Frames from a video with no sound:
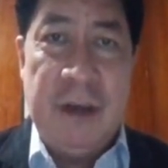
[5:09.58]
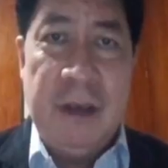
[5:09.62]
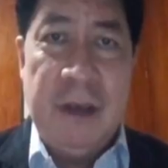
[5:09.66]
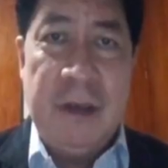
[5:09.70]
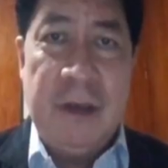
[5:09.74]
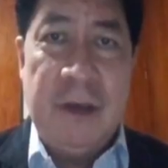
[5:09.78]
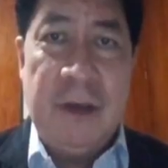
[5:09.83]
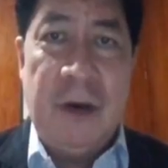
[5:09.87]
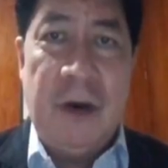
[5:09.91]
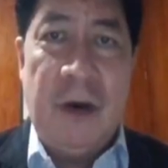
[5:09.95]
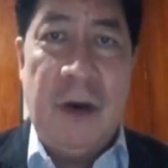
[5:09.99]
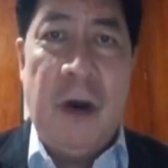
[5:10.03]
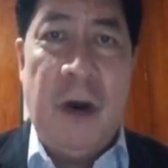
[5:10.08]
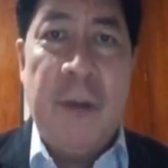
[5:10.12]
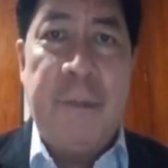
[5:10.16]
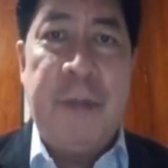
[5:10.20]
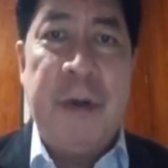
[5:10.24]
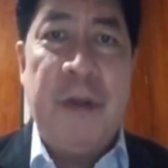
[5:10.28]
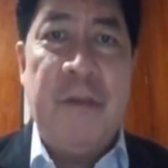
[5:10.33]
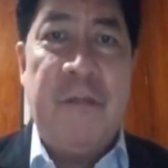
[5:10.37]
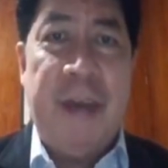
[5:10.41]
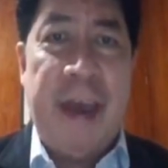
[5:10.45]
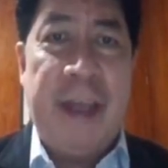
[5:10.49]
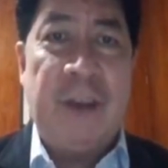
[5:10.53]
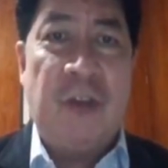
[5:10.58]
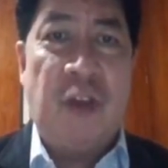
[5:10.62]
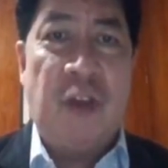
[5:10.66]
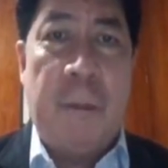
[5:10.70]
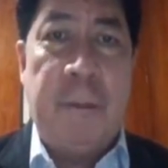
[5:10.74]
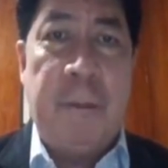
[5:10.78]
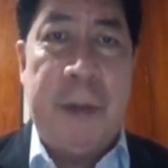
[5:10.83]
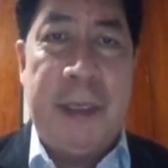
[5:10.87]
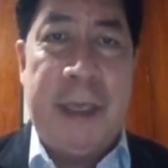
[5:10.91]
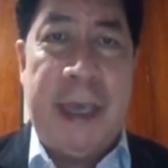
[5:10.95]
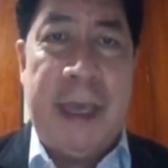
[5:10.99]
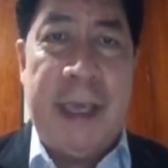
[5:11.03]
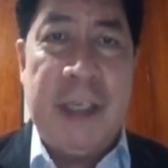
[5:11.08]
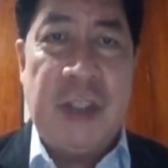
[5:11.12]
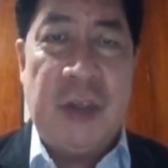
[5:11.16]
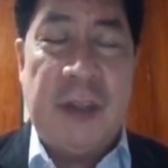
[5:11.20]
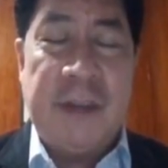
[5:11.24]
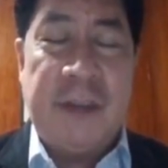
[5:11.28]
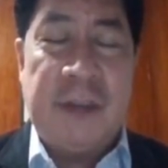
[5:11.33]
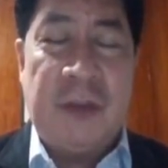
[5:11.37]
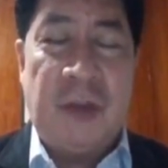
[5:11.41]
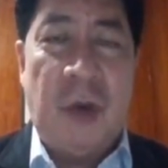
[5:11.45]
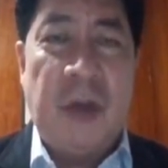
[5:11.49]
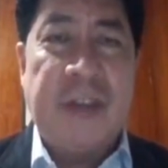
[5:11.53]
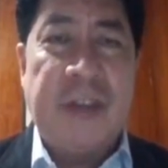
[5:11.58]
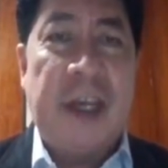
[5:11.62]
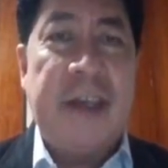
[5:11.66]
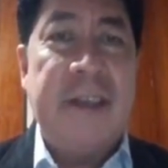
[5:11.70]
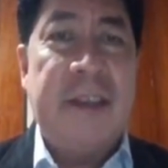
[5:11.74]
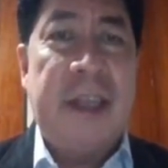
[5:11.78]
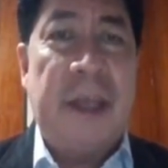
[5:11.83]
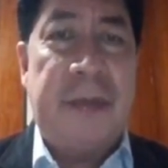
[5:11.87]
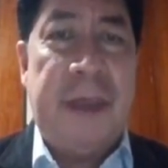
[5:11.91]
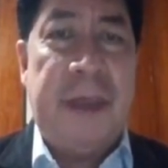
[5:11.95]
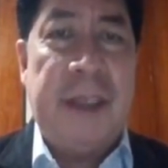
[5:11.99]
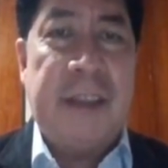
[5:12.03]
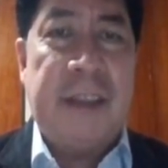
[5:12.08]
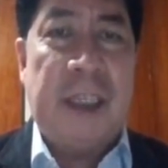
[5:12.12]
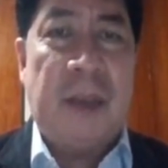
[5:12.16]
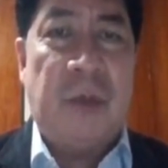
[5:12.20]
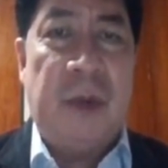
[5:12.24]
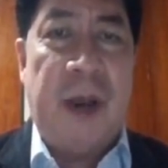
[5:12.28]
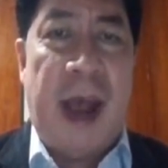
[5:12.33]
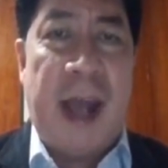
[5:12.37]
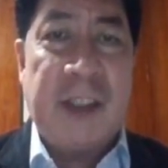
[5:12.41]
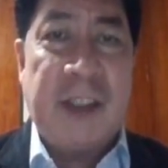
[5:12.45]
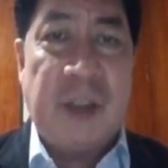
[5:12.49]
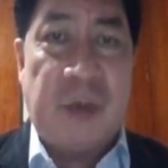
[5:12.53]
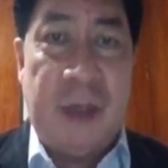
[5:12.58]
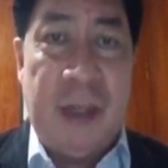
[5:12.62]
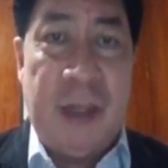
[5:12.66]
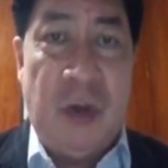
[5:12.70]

no? Or prevent complications? Those are the things that we're actually